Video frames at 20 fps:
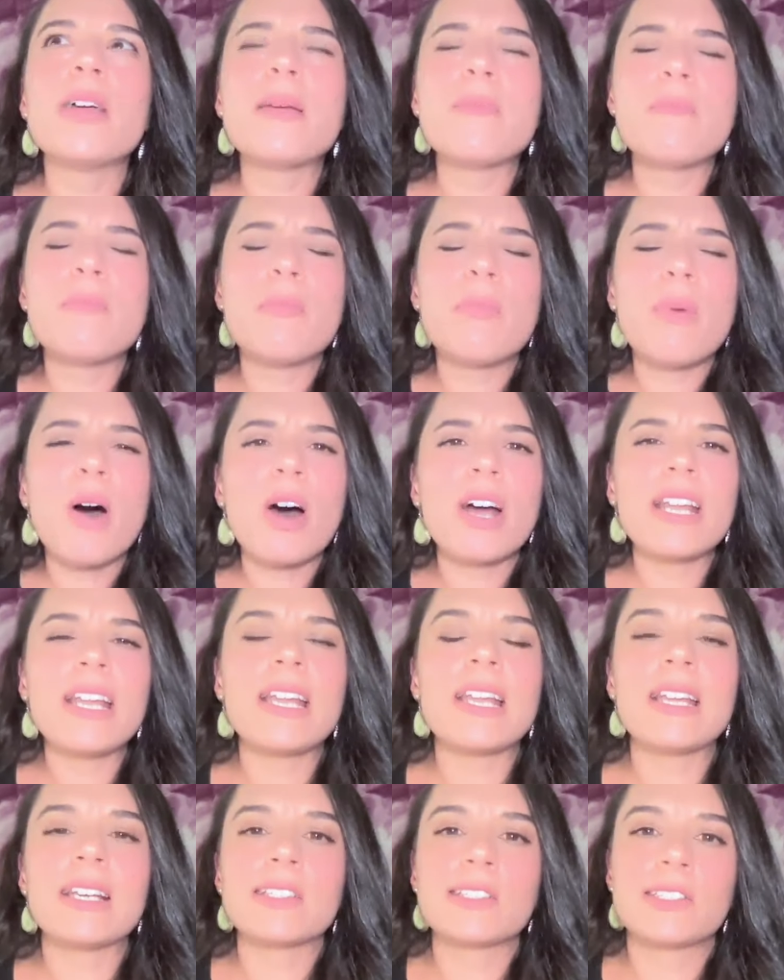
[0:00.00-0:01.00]

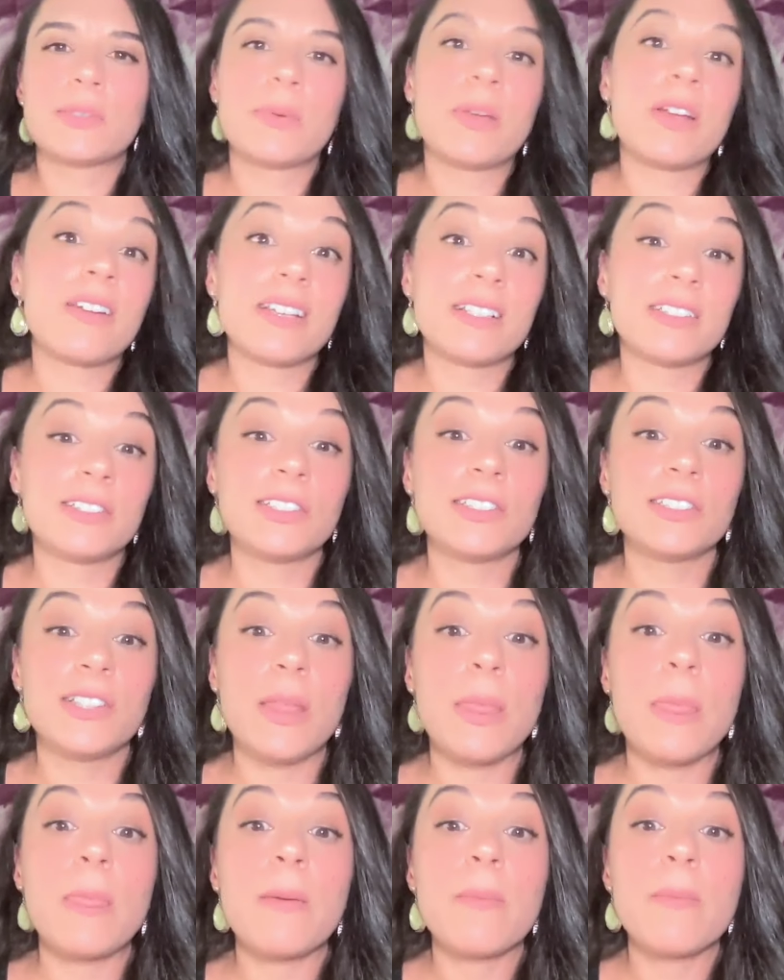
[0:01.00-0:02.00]
embodied experiences
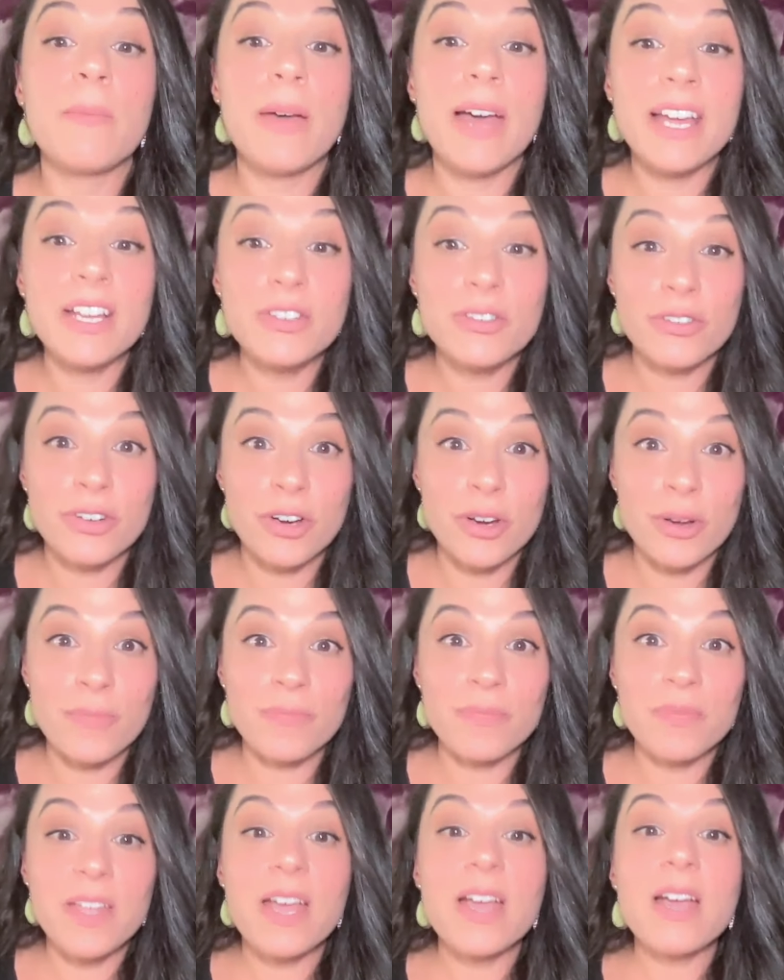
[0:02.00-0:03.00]
in the
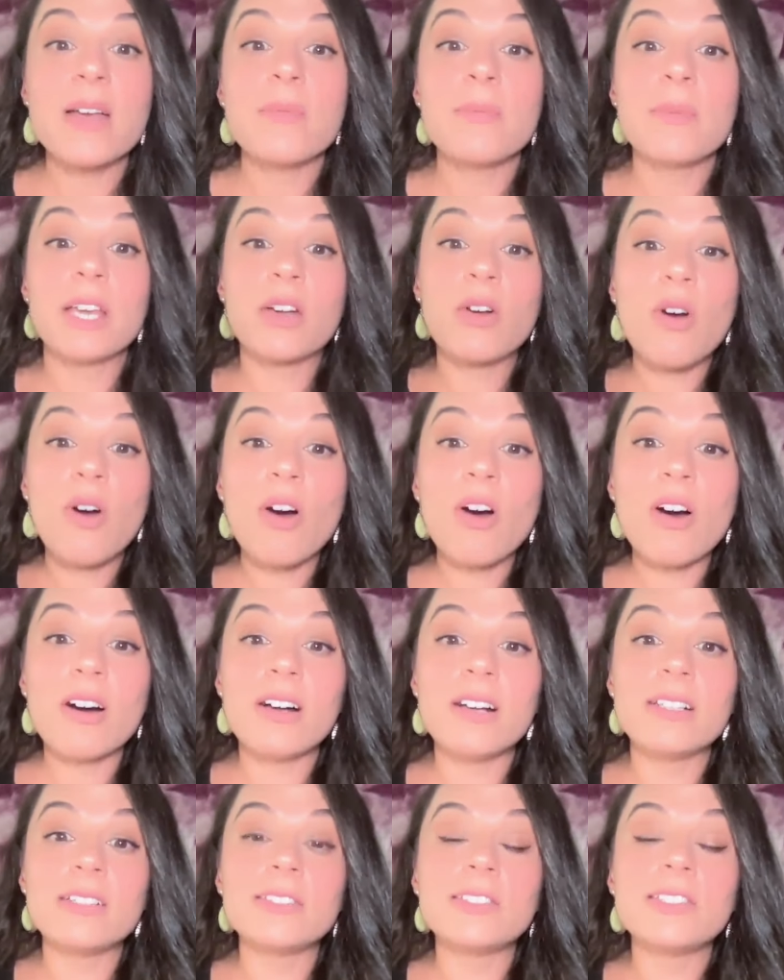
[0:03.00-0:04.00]
bedroom,
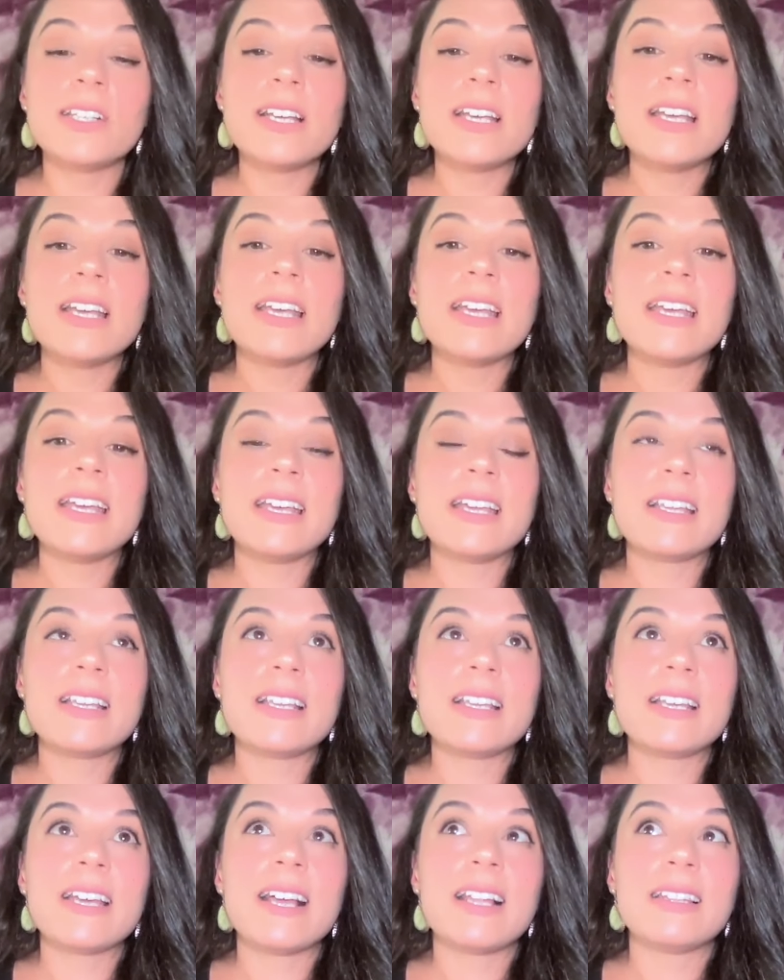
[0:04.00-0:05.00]
because
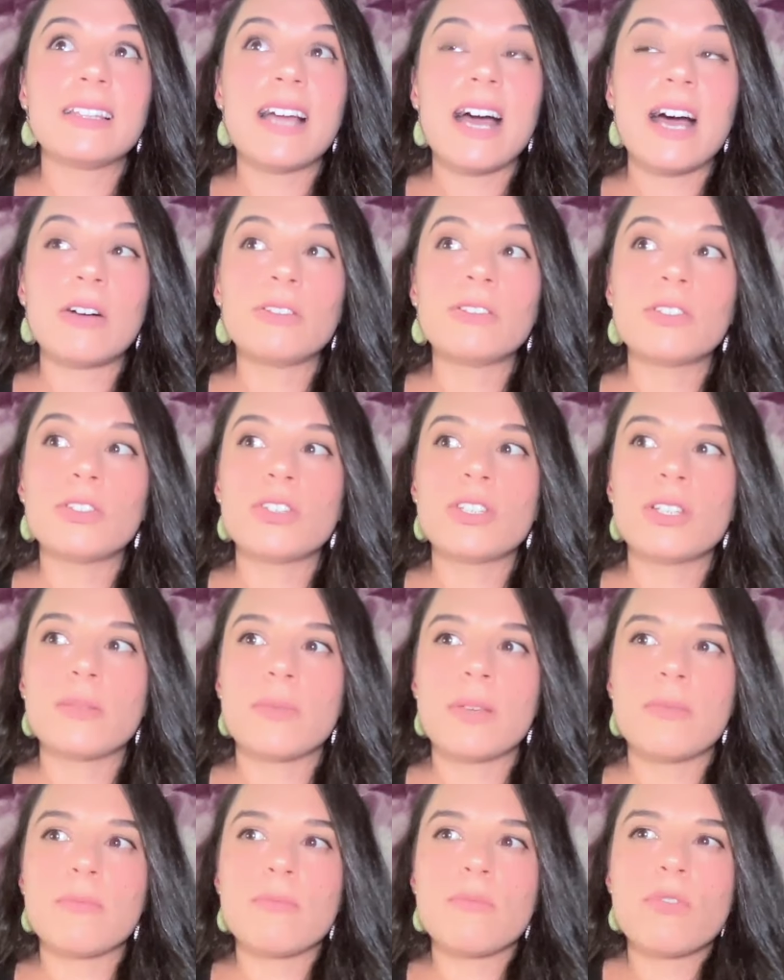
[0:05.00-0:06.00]
it allows you to
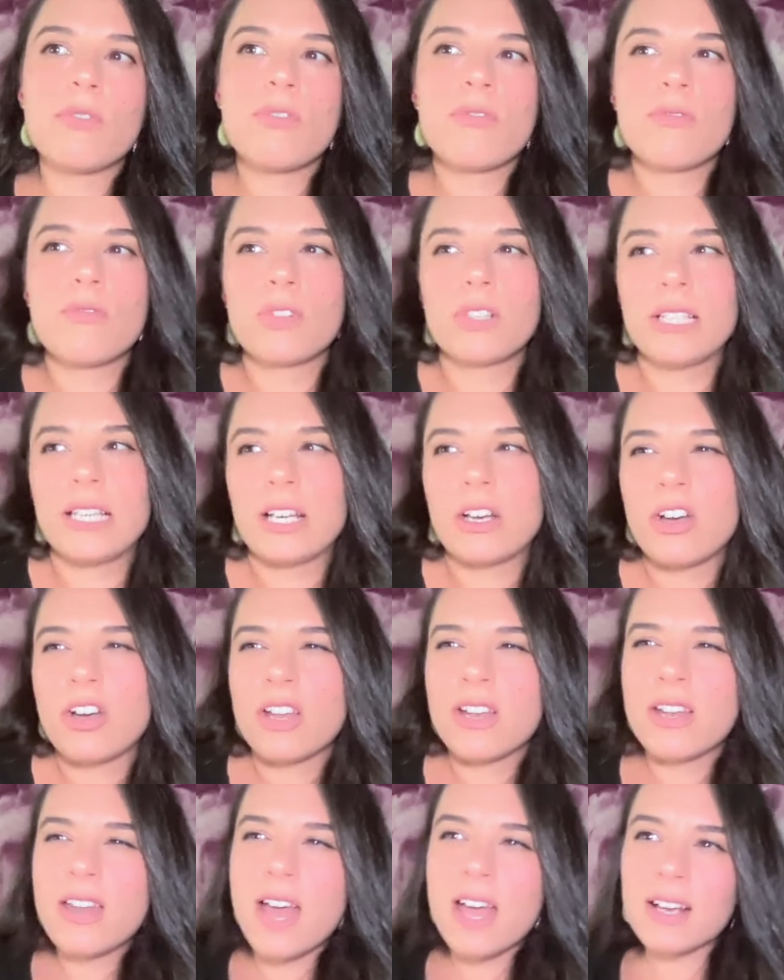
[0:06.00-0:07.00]
be more fully
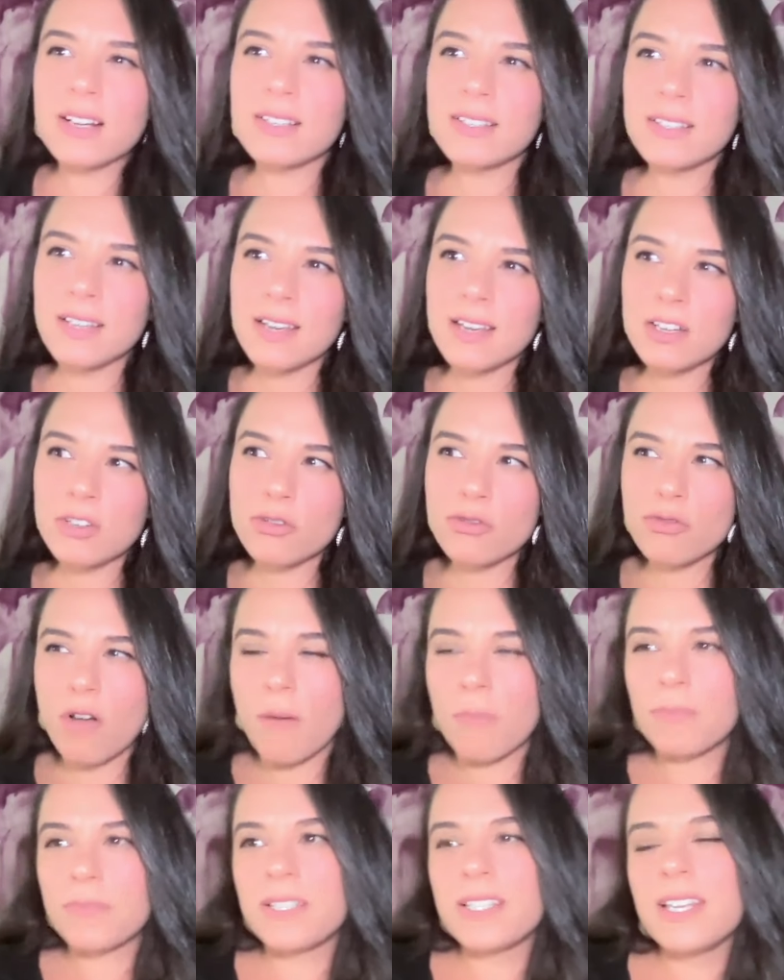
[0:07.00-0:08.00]
connected,
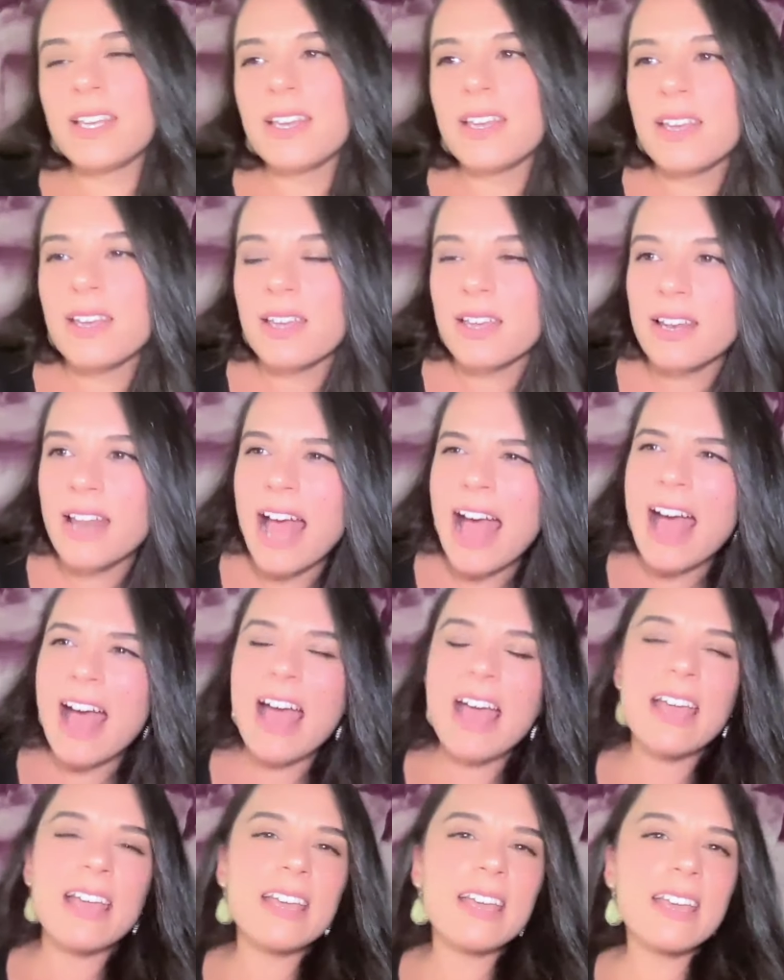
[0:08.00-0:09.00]
dropped in,
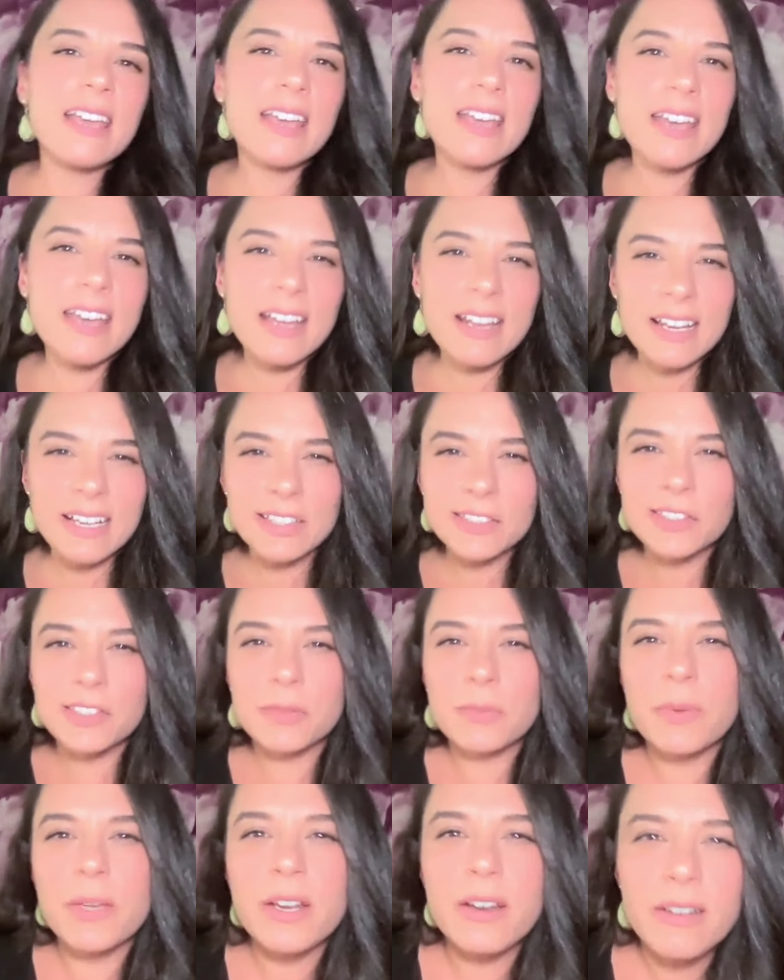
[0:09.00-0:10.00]
anchored,
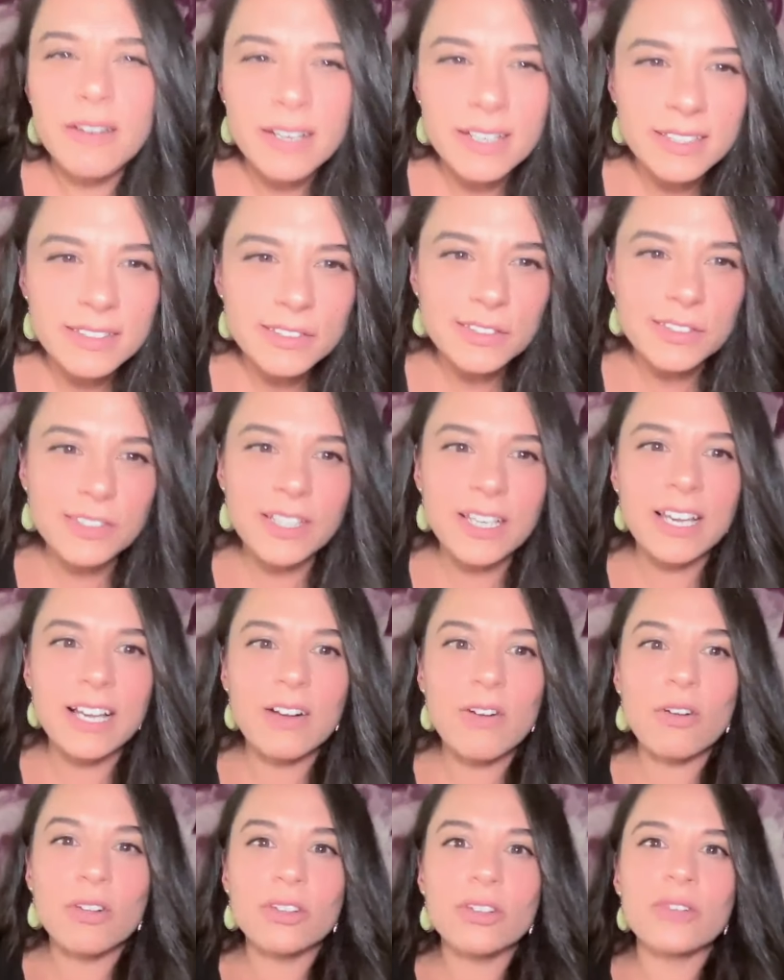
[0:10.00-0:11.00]

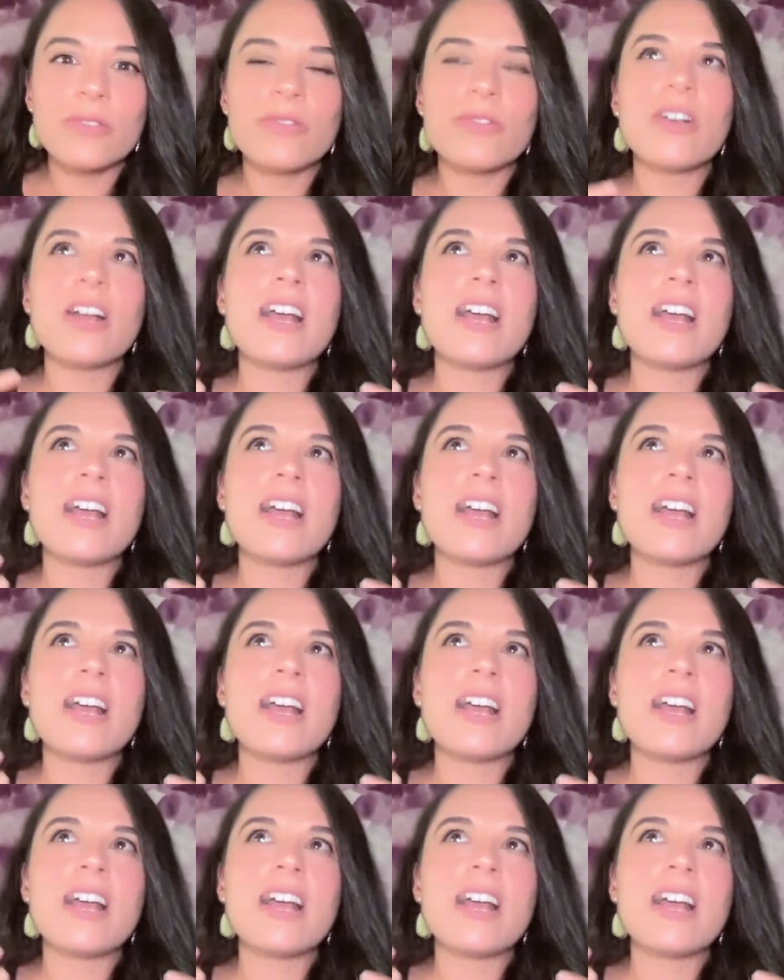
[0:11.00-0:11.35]
experiencing all of